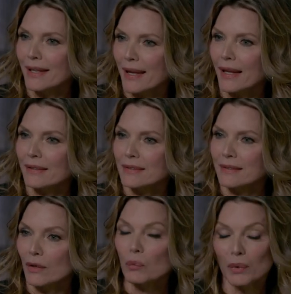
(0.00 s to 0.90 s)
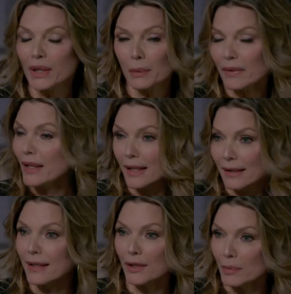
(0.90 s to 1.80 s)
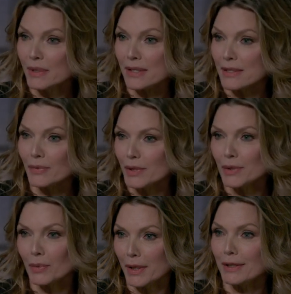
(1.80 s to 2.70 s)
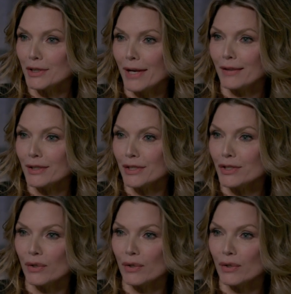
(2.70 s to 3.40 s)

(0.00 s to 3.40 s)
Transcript: and really with anything in our business, which is one of the challenges, right.